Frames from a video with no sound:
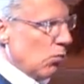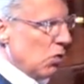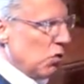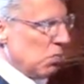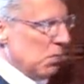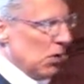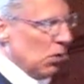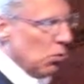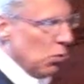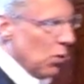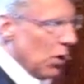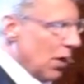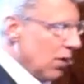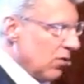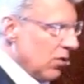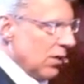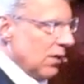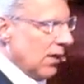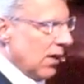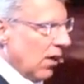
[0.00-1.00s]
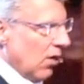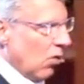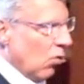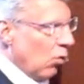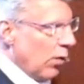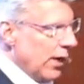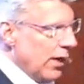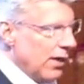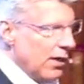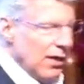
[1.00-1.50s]
with me throughout the entire
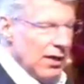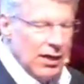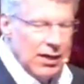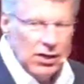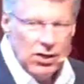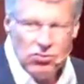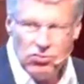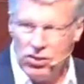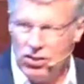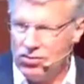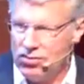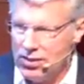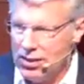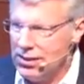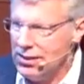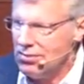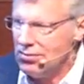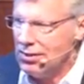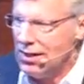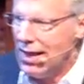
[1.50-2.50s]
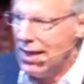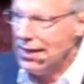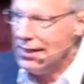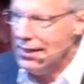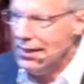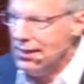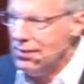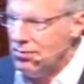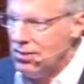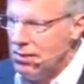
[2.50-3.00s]
week. She said, it's not
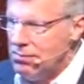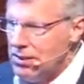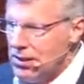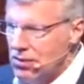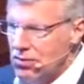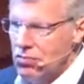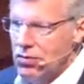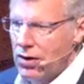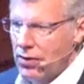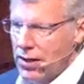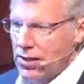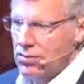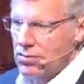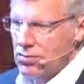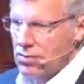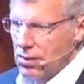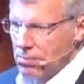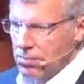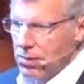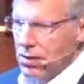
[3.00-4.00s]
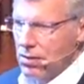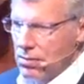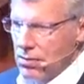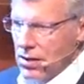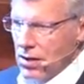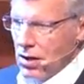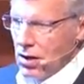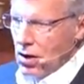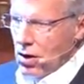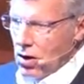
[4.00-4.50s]
easy, but it's very simple.
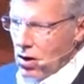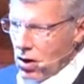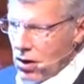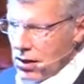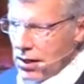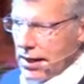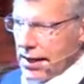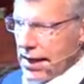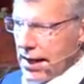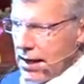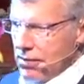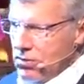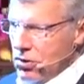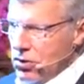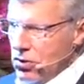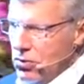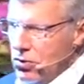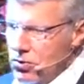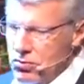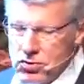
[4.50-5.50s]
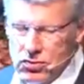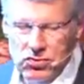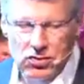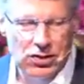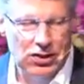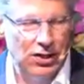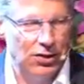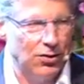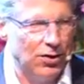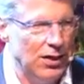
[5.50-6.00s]
All I have to do is just
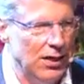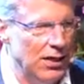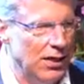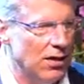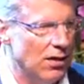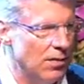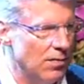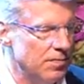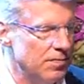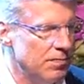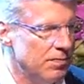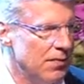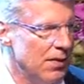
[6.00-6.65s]
sit here and heal.